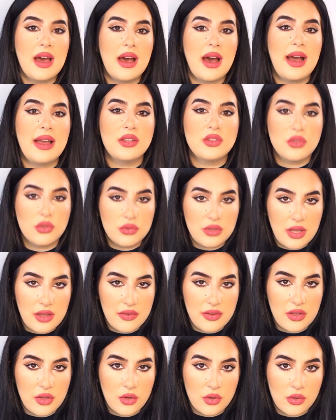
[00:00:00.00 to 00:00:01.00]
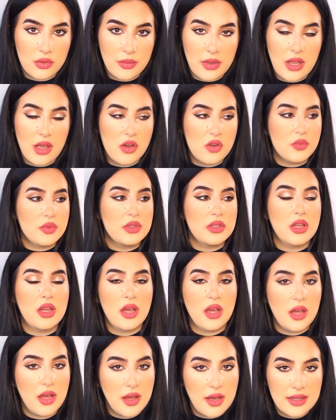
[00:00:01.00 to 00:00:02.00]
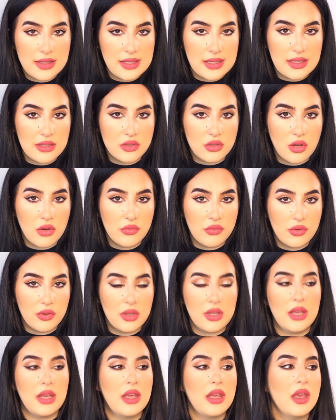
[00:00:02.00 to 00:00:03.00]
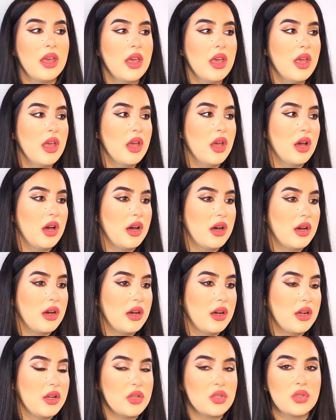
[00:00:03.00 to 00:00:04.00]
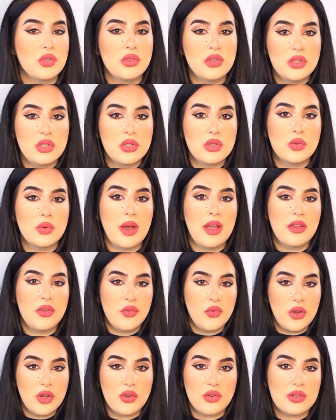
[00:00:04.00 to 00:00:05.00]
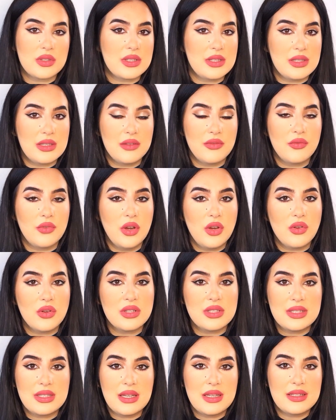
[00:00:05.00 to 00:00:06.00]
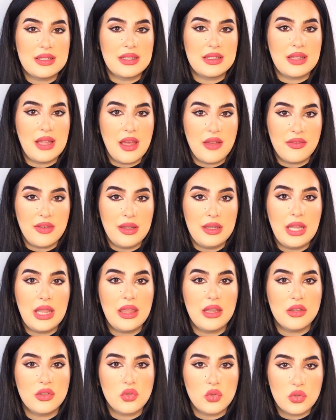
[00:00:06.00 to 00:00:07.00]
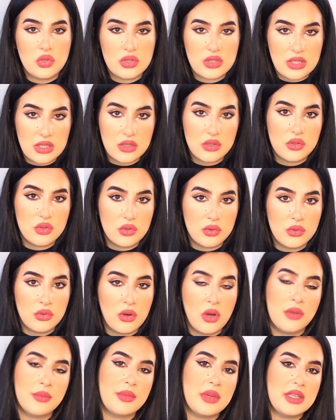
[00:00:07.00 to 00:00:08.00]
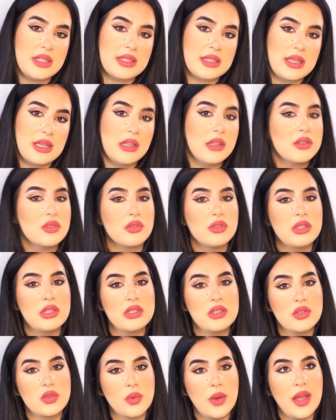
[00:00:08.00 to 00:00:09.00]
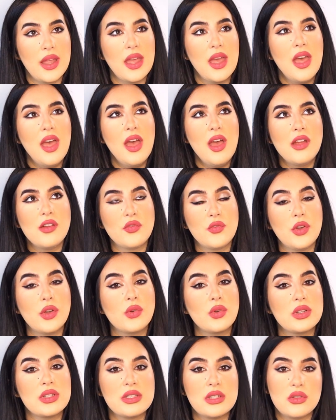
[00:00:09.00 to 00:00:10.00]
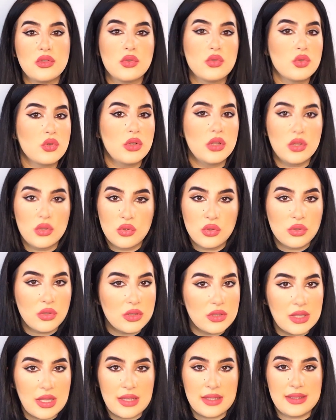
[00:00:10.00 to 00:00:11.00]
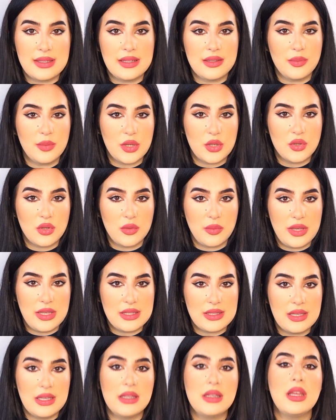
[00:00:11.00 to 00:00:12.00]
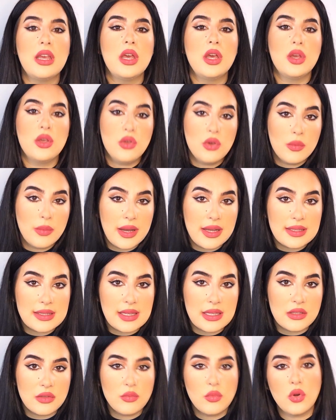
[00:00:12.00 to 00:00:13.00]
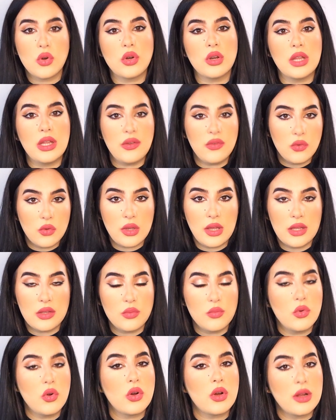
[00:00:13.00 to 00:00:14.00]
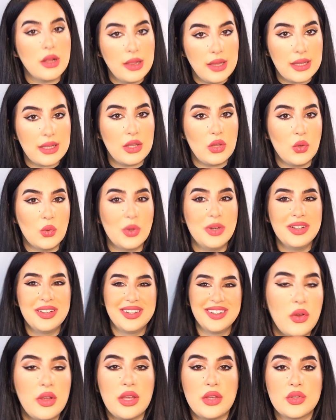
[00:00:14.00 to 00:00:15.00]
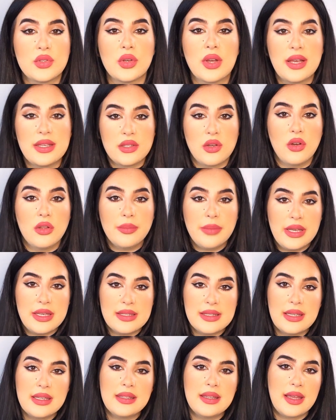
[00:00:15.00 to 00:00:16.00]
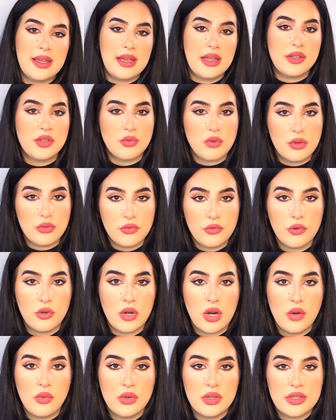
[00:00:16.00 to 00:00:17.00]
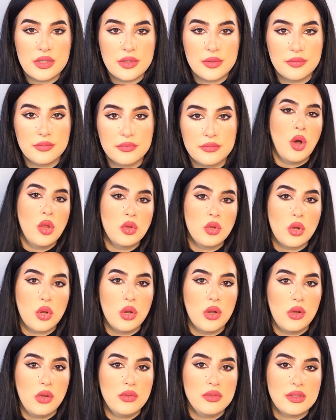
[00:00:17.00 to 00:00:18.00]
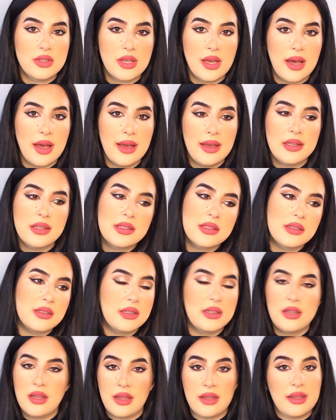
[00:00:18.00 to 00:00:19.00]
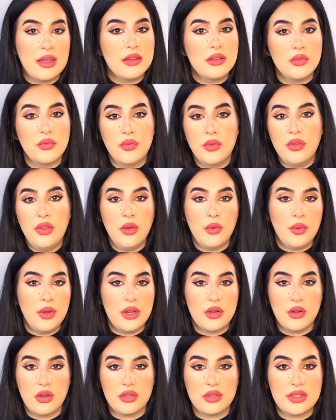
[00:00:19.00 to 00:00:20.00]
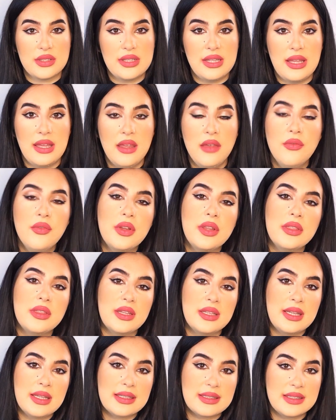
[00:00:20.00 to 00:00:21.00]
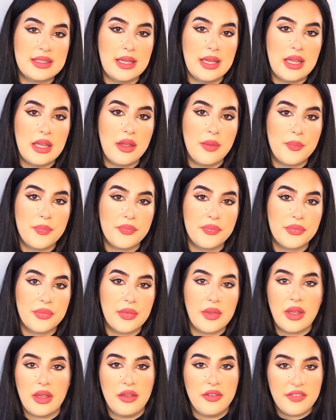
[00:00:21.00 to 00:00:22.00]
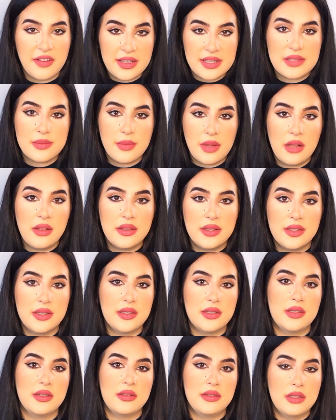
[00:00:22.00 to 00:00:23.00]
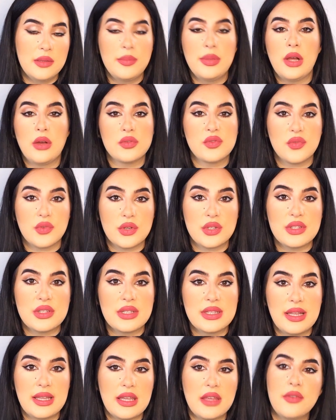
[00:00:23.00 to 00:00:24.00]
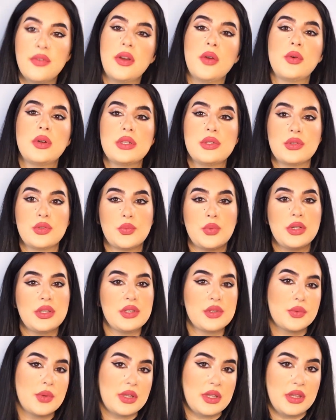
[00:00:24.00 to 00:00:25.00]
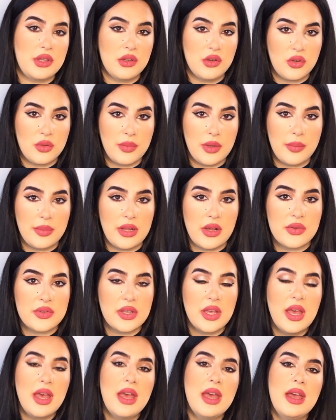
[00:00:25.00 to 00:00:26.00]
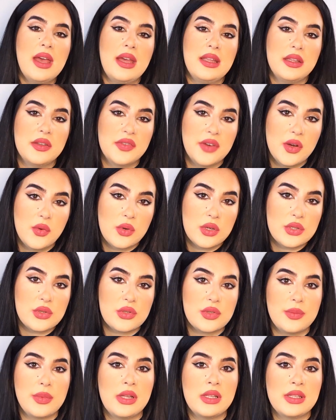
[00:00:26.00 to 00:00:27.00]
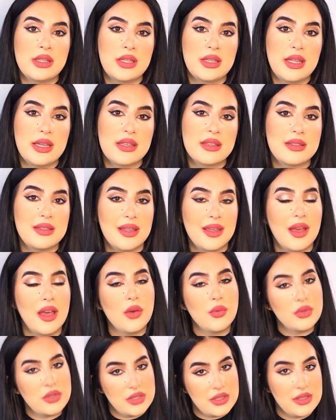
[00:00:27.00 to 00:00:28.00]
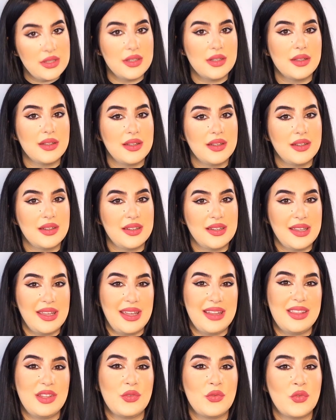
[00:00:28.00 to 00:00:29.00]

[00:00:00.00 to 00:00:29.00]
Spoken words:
I don't have hair on my arms. I take it off, okay? So this is why fragrance doesn't have anything to stick to on my skin. So this is why fragrances usually do not last that much on my skin. You might get more if you get more, like you. Okay, so guys, on my skin I get around 4 hours. On clothes, guys, I get a full day wear, honestly. Even the next day, if I smell the blouse, for instance, like if I were to spray this one here on my blouse, and if I were to smell it the next day, I would still get the